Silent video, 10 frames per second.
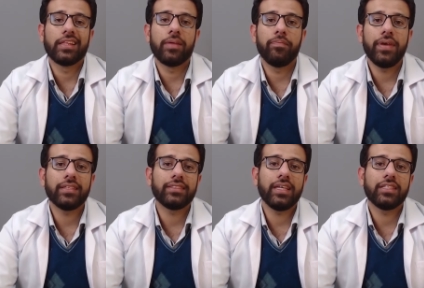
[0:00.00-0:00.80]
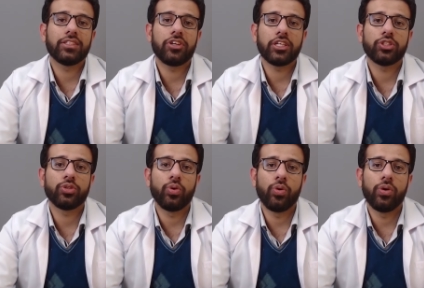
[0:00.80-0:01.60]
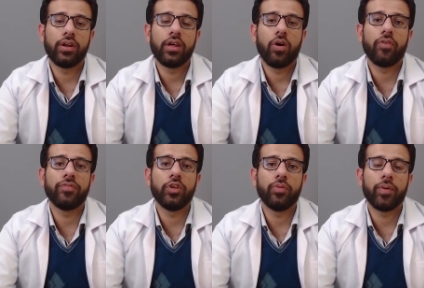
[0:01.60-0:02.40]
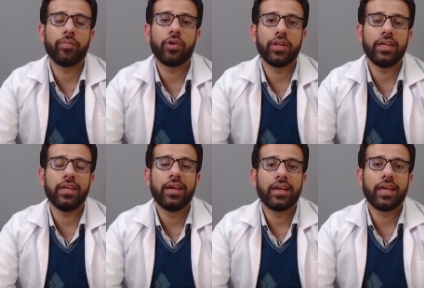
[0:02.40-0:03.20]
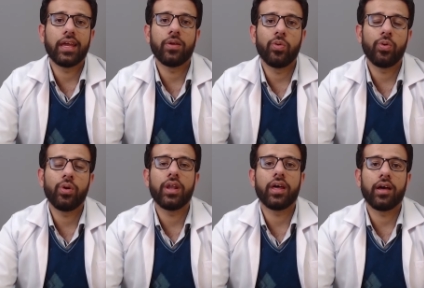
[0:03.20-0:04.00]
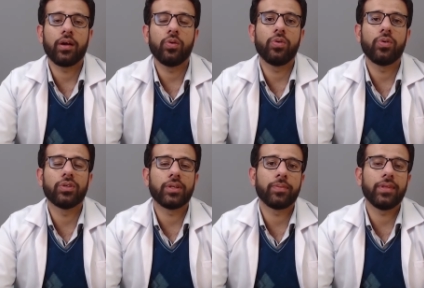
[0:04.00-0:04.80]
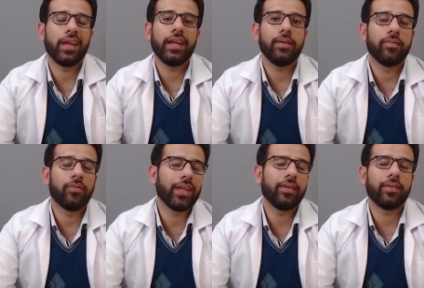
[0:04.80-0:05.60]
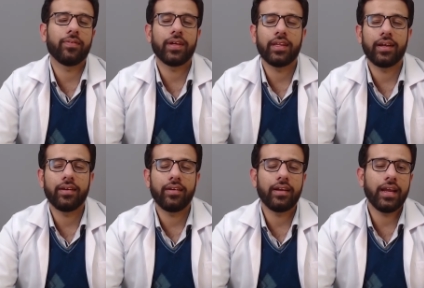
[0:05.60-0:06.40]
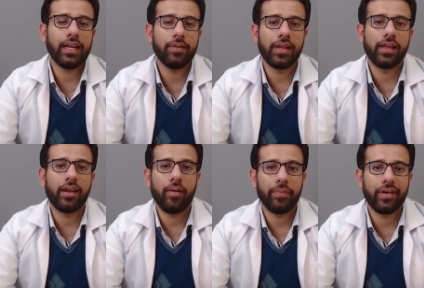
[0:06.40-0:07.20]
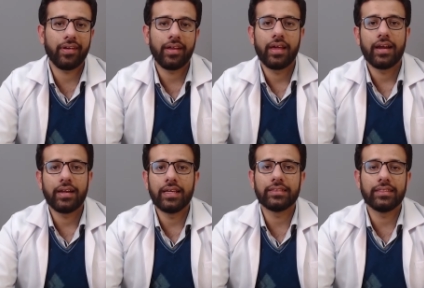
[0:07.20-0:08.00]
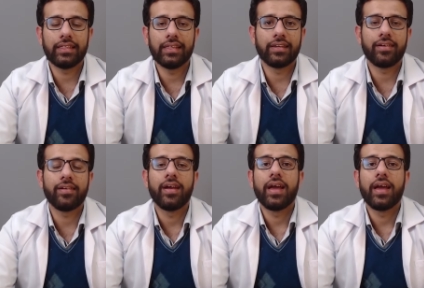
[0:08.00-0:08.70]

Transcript: The basic threshold of the human body can hold uh, glucose up to the eighty, one hundred eighty milligram per deciliter.